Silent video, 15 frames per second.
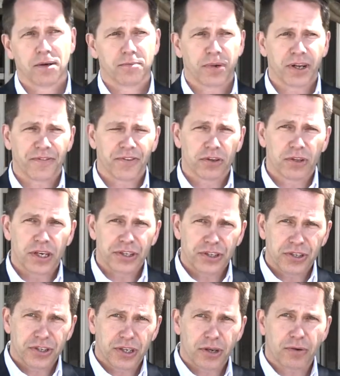But if you
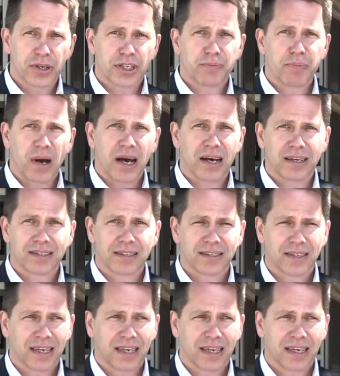listen to their response,